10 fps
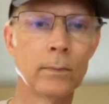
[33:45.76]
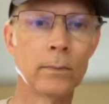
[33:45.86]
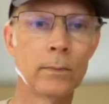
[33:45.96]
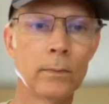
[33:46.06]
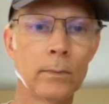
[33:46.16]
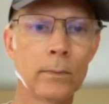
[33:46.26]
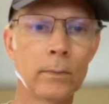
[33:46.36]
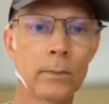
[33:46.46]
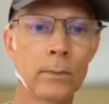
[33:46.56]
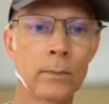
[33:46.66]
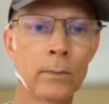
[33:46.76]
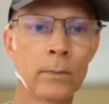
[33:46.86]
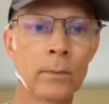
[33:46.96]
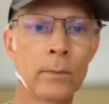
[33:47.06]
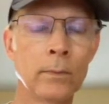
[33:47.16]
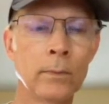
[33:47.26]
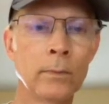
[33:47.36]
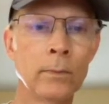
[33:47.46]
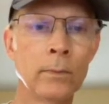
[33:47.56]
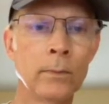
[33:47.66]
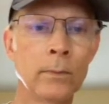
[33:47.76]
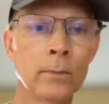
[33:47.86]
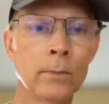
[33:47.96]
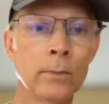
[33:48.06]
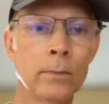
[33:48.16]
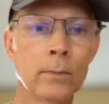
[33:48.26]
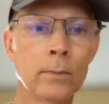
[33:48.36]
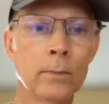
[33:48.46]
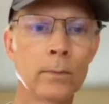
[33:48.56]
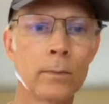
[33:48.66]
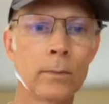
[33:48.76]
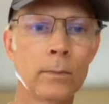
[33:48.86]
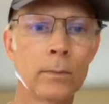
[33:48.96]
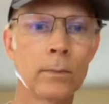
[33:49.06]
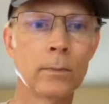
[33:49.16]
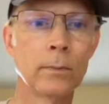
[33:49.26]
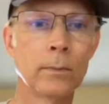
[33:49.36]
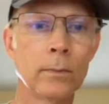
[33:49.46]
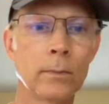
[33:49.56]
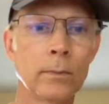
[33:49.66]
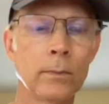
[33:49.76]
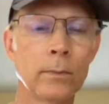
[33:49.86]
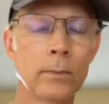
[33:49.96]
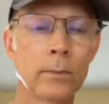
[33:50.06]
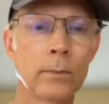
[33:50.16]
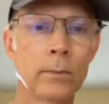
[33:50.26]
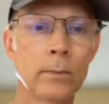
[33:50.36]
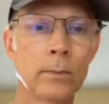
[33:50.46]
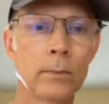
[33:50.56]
[no speech]